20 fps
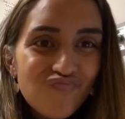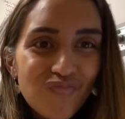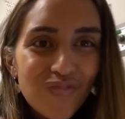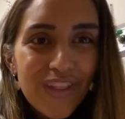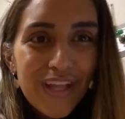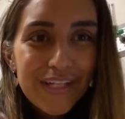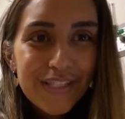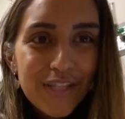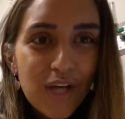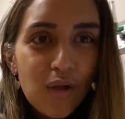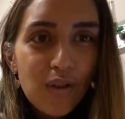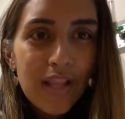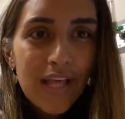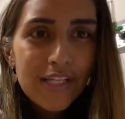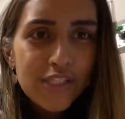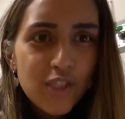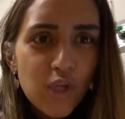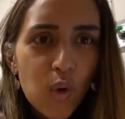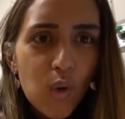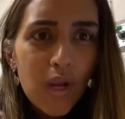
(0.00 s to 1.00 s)
Let's go,
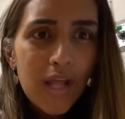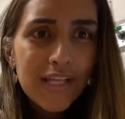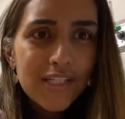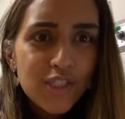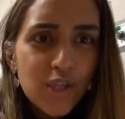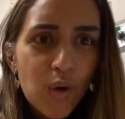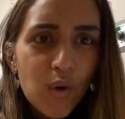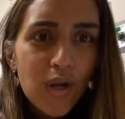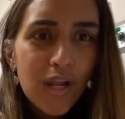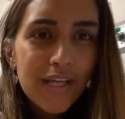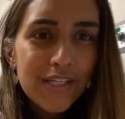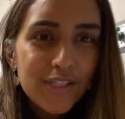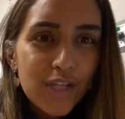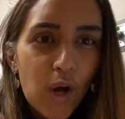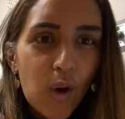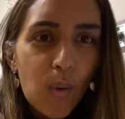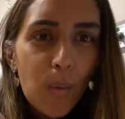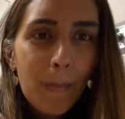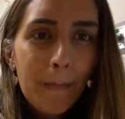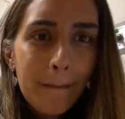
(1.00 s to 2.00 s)
let's go, let's go, let's
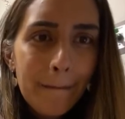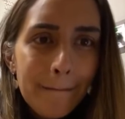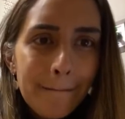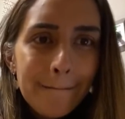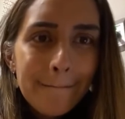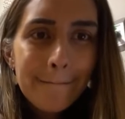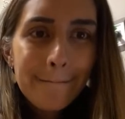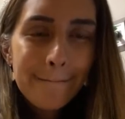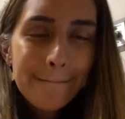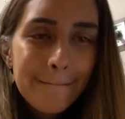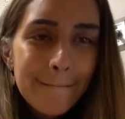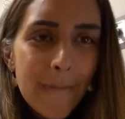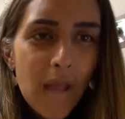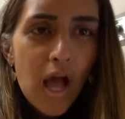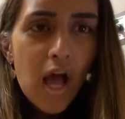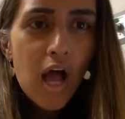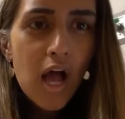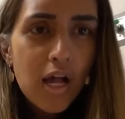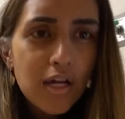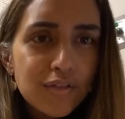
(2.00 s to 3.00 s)
go.
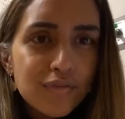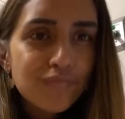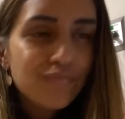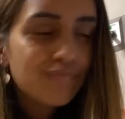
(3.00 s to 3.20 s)
Uh.